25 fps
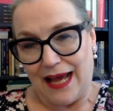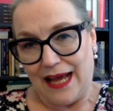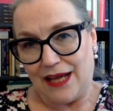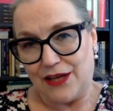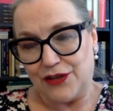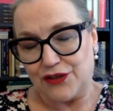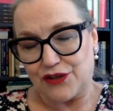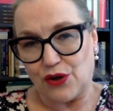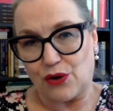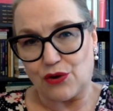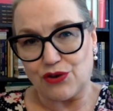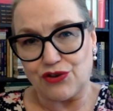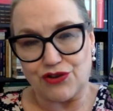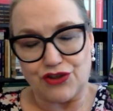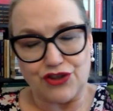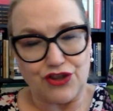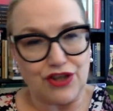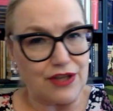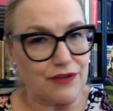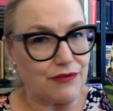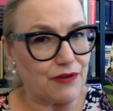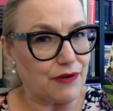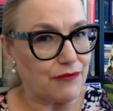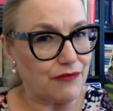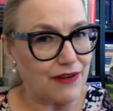So
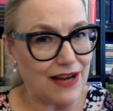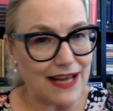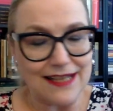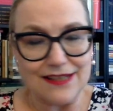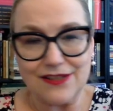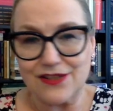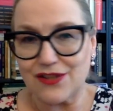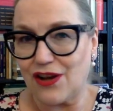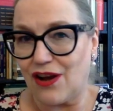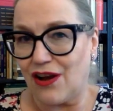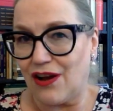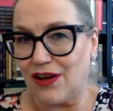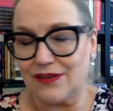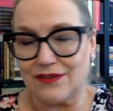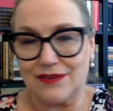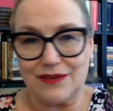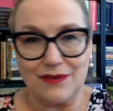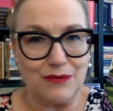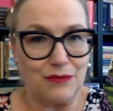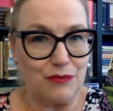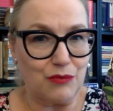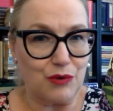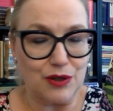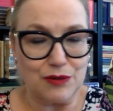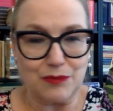she reflects on
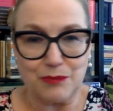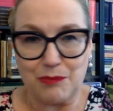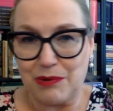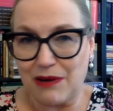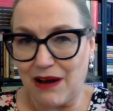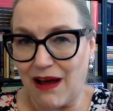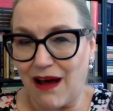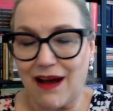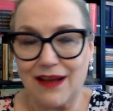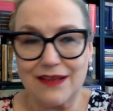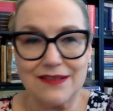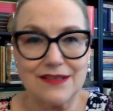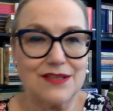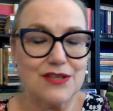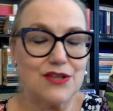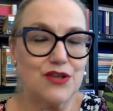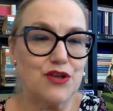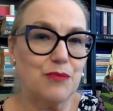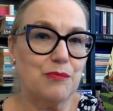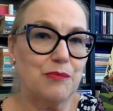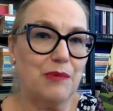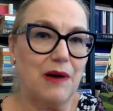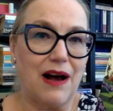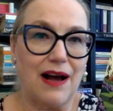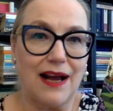what plants to
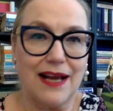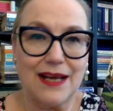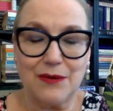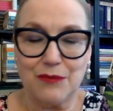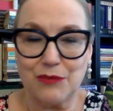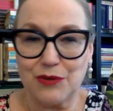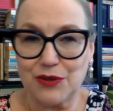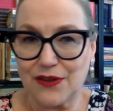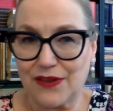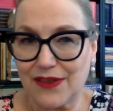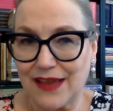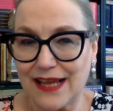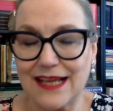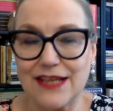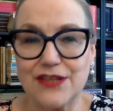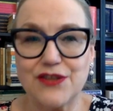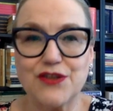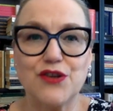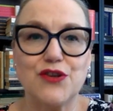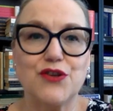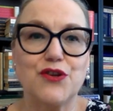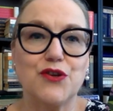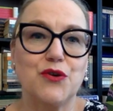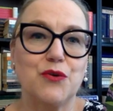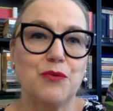buy and what things
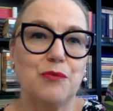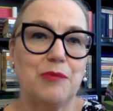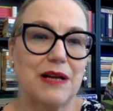to do,